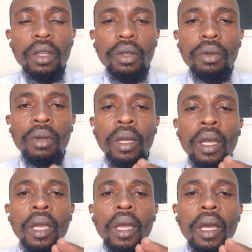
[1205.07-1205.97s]
you
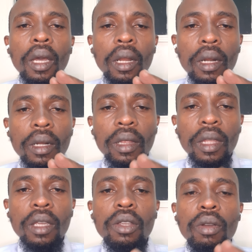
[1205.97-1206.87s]
and
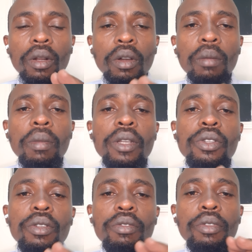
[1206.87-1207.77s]
God bless
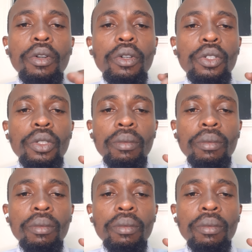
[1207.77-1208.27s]
you for